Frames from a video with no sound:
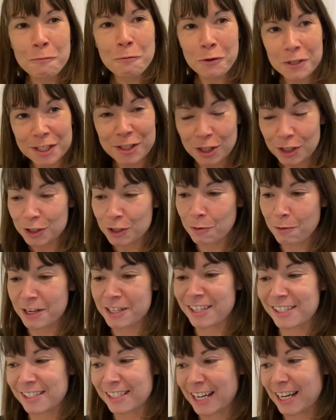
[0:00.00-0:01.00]
wanted you to
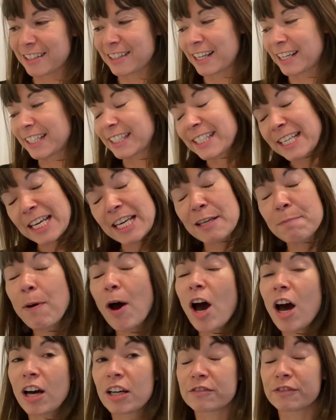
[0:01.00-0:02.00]
understand that a key
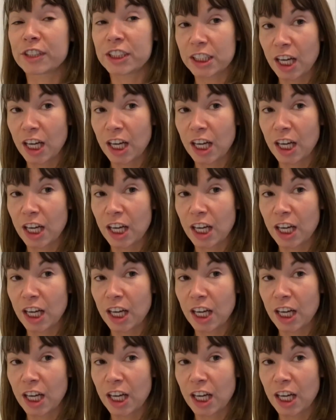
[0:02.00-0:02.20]
part of